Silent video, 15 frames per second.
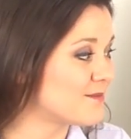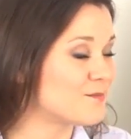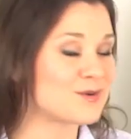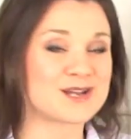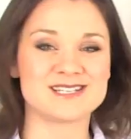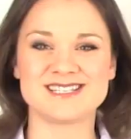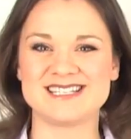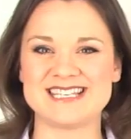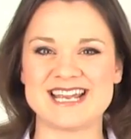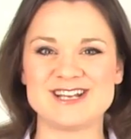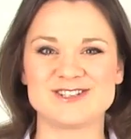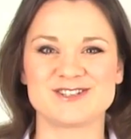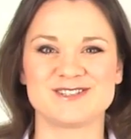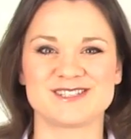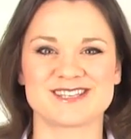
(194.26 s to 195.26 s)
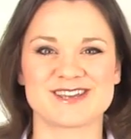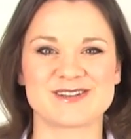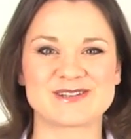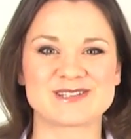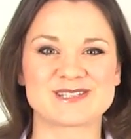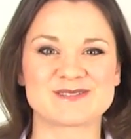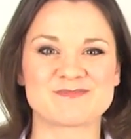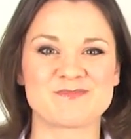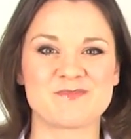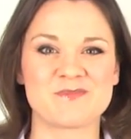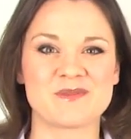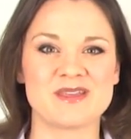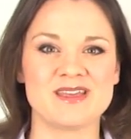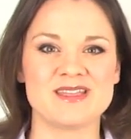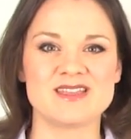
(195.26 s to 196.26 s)
Presentation skills.
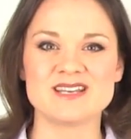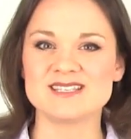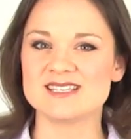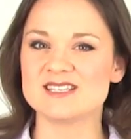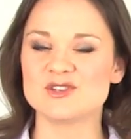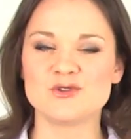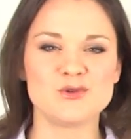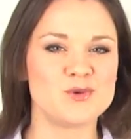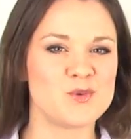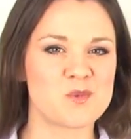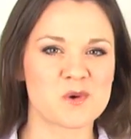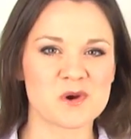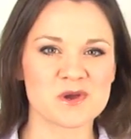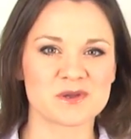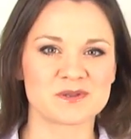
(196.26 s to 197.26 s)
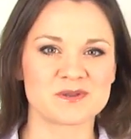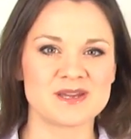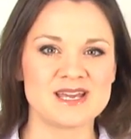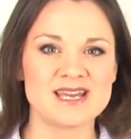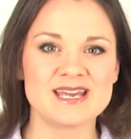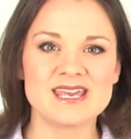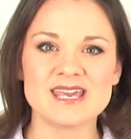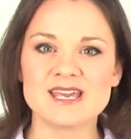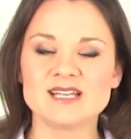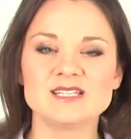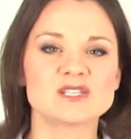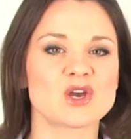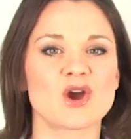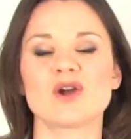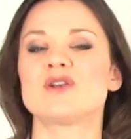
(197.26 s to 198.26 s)
This is a new world.
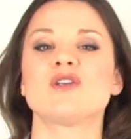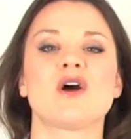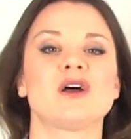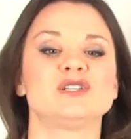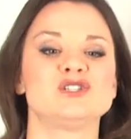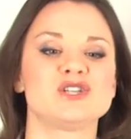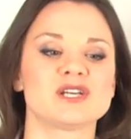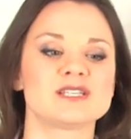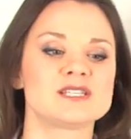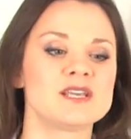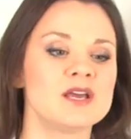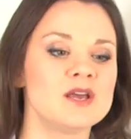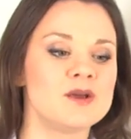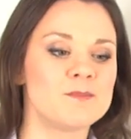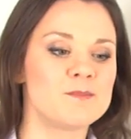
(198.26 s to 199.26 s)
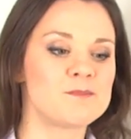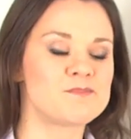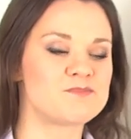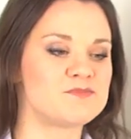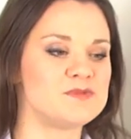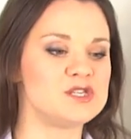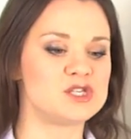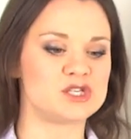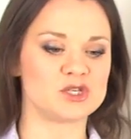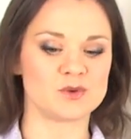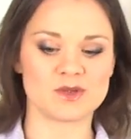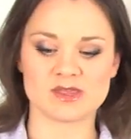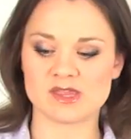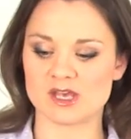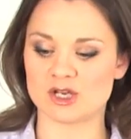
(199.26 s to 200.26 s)
Kids are not just
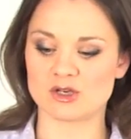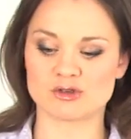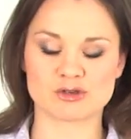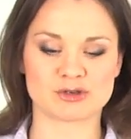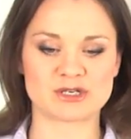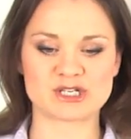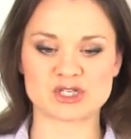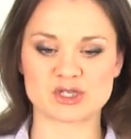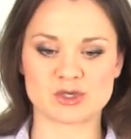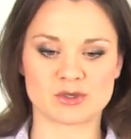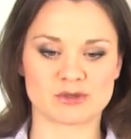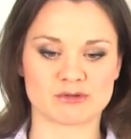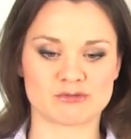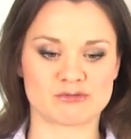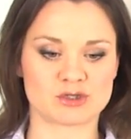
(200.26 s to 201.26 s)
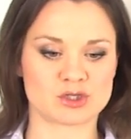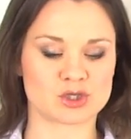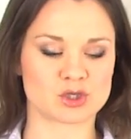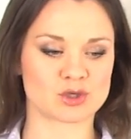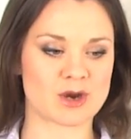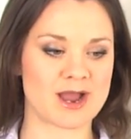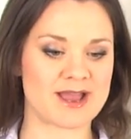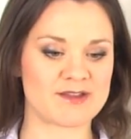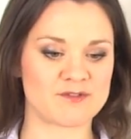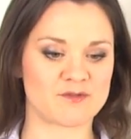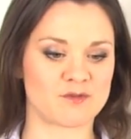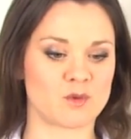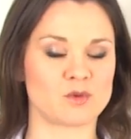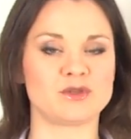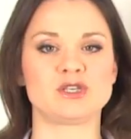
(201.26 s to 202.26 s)
doing the traditional
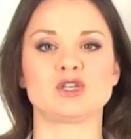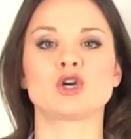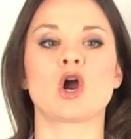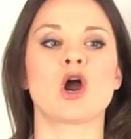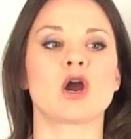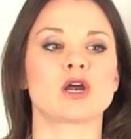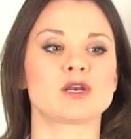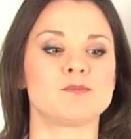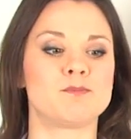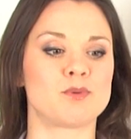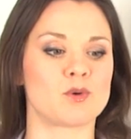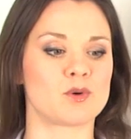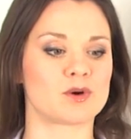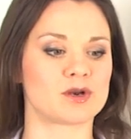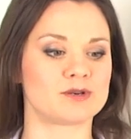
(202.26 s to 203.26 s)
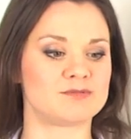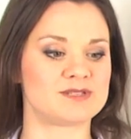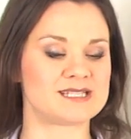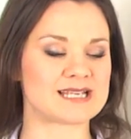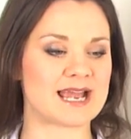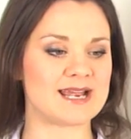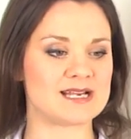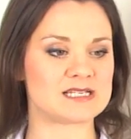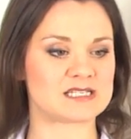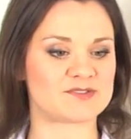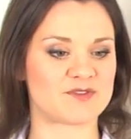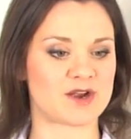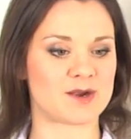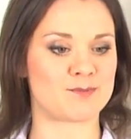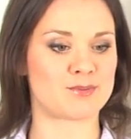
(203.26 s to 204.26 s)
tri-folded cardboard science
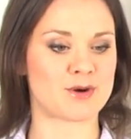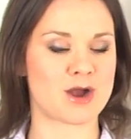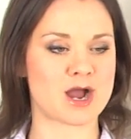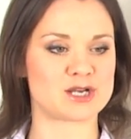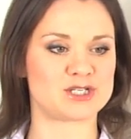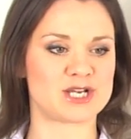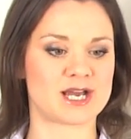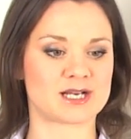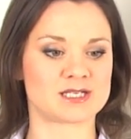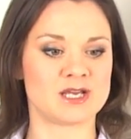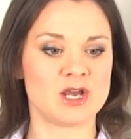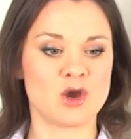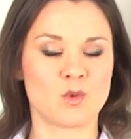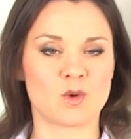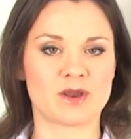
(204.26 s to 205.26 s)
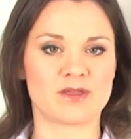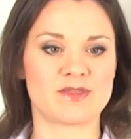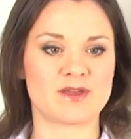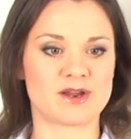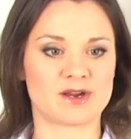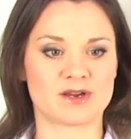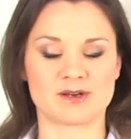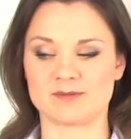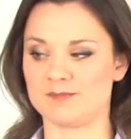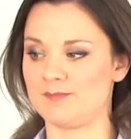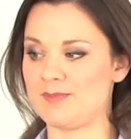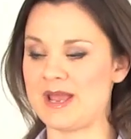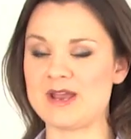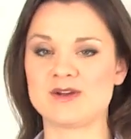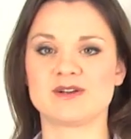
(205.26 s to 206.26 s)
fair project where their
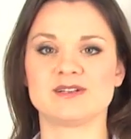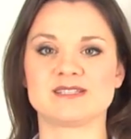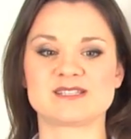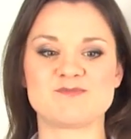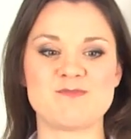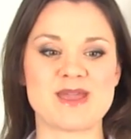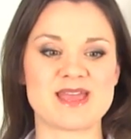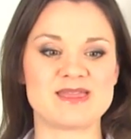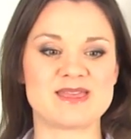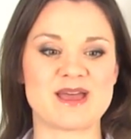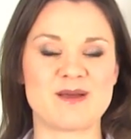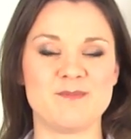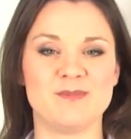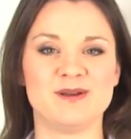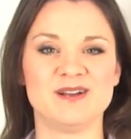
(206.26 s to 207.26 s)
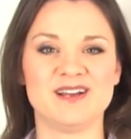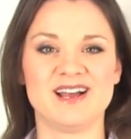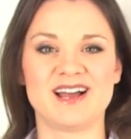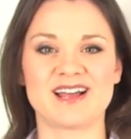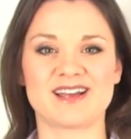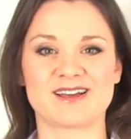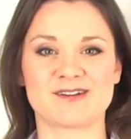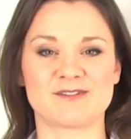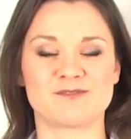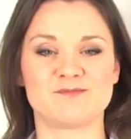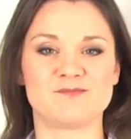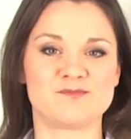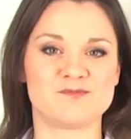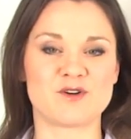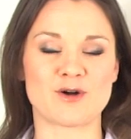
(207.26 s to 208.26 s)
parents made them
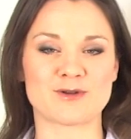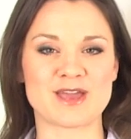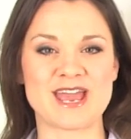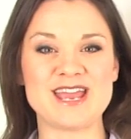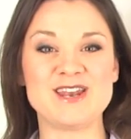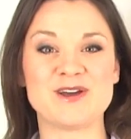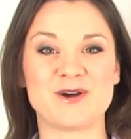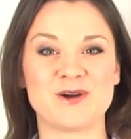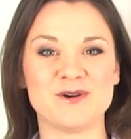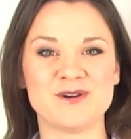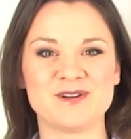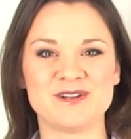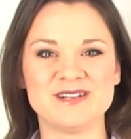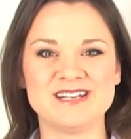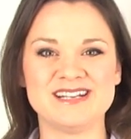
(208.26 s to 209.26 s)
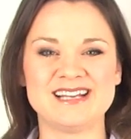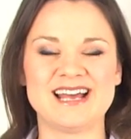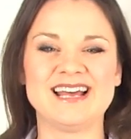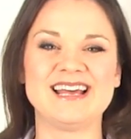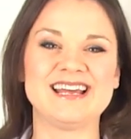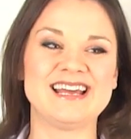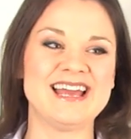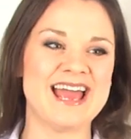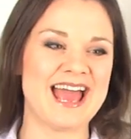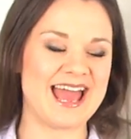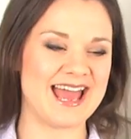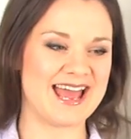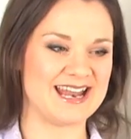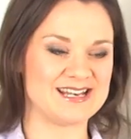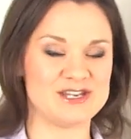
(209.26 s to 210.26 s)
a volcano
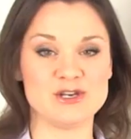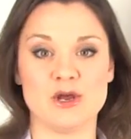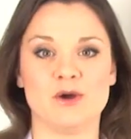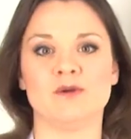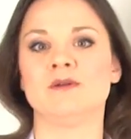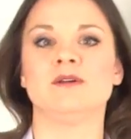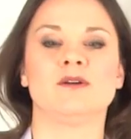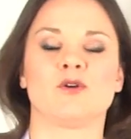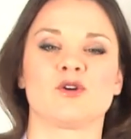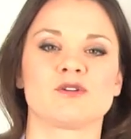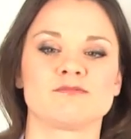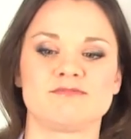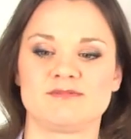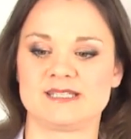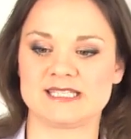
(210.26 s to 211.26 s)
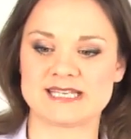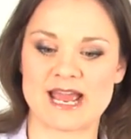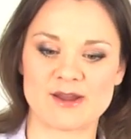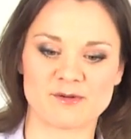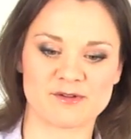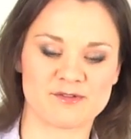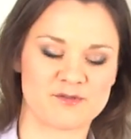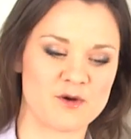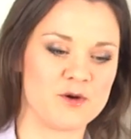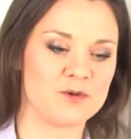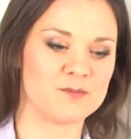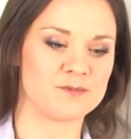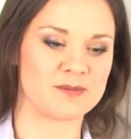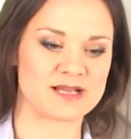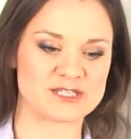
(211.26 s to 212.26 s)
and, or
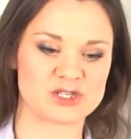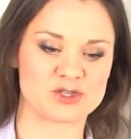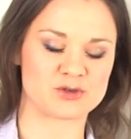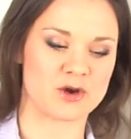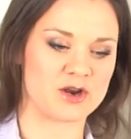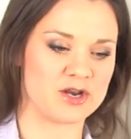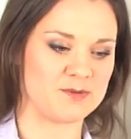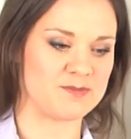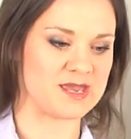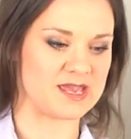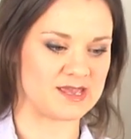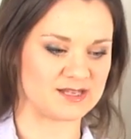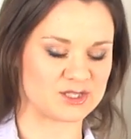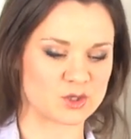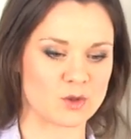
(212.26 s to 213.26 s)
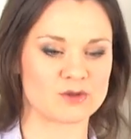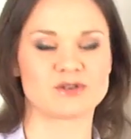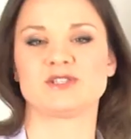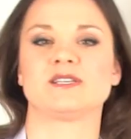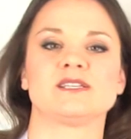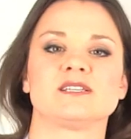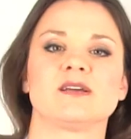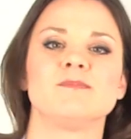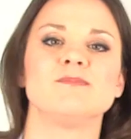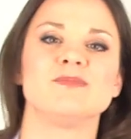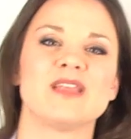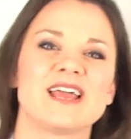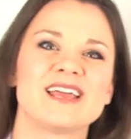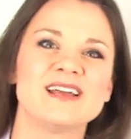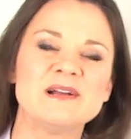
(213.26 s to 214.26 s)
styrofoam astronomy solar
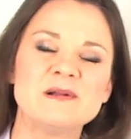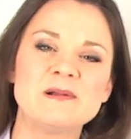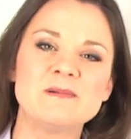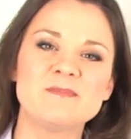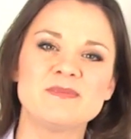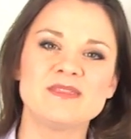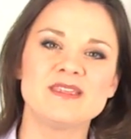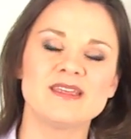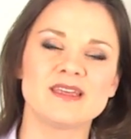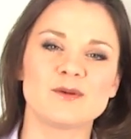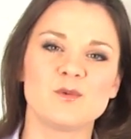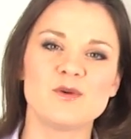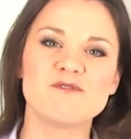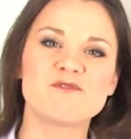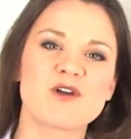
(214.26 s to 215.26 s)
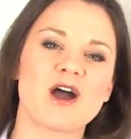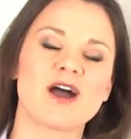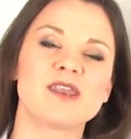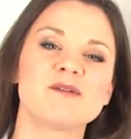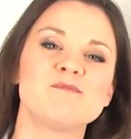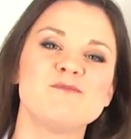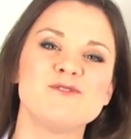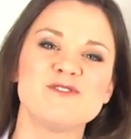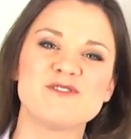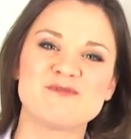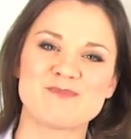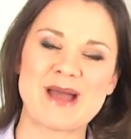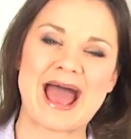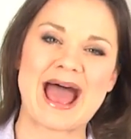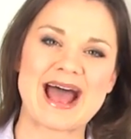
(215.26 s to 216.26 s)
system. Like, we've got to
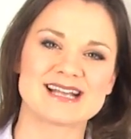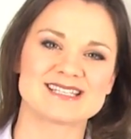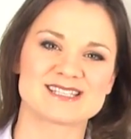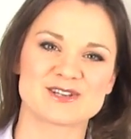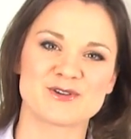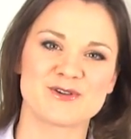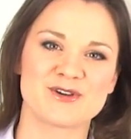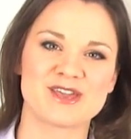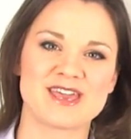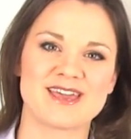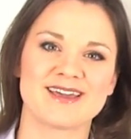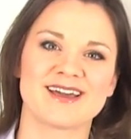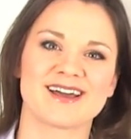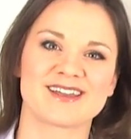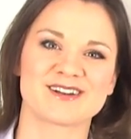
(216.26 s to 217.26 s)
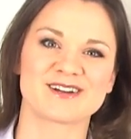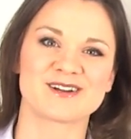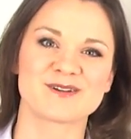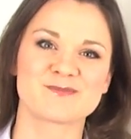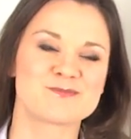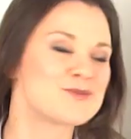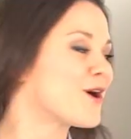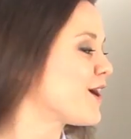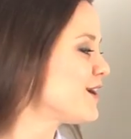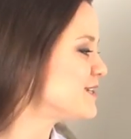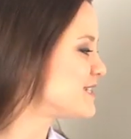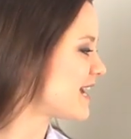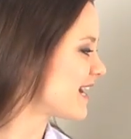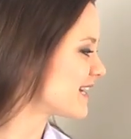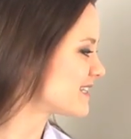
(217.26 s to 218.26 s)
move past the cookie cutter
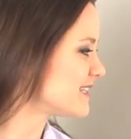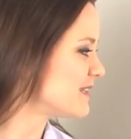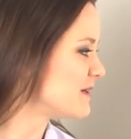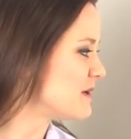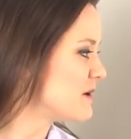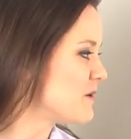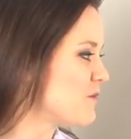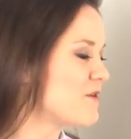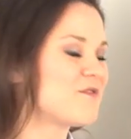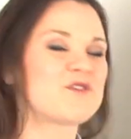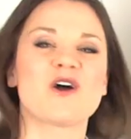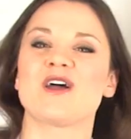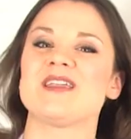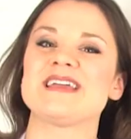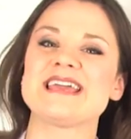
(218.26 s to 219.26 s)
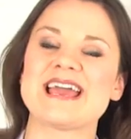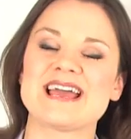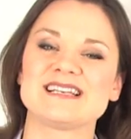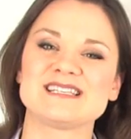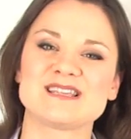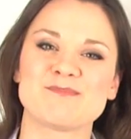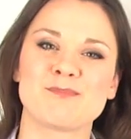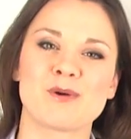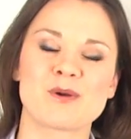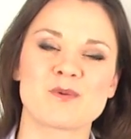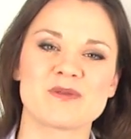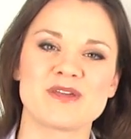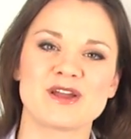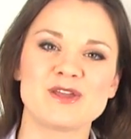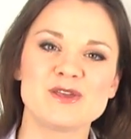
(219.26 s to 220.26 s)
project. We've got to get to the point
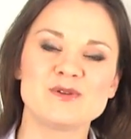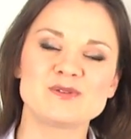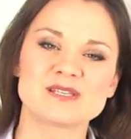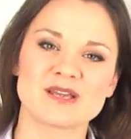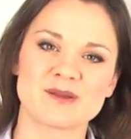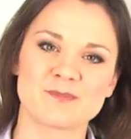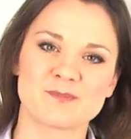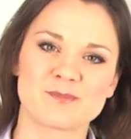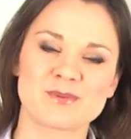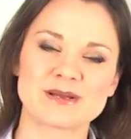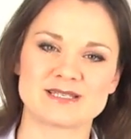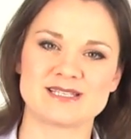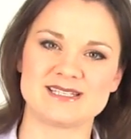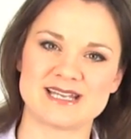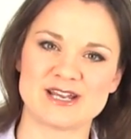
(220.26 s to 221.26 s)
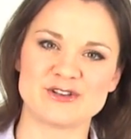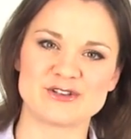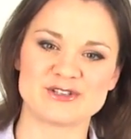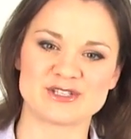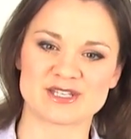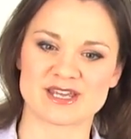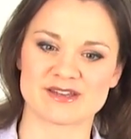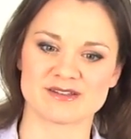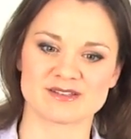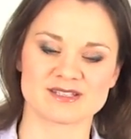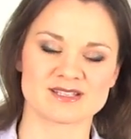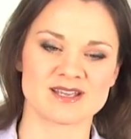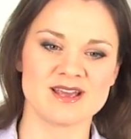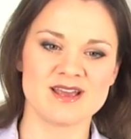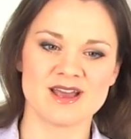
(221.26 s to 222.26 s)
where they're using presentation
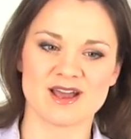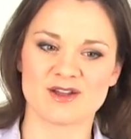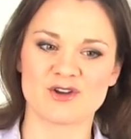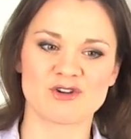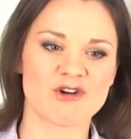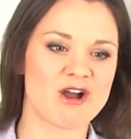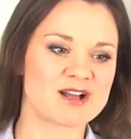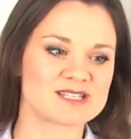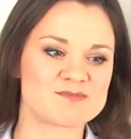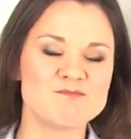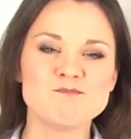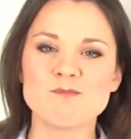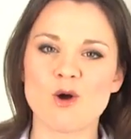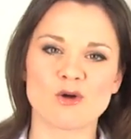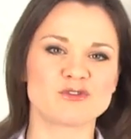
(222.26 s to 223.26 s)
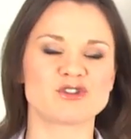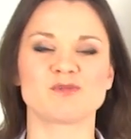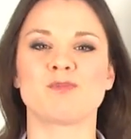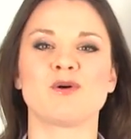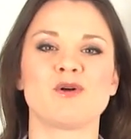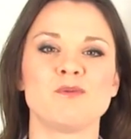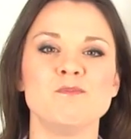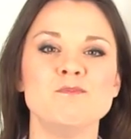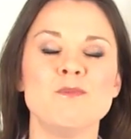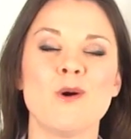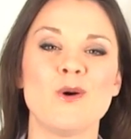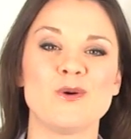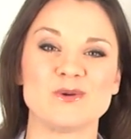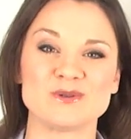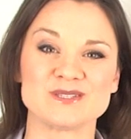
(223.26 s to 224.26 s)
skills across multiple
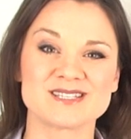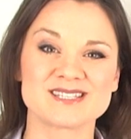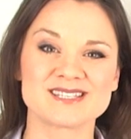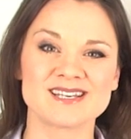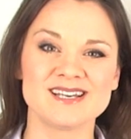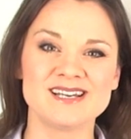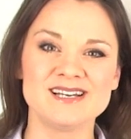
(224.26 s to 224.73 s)
modes.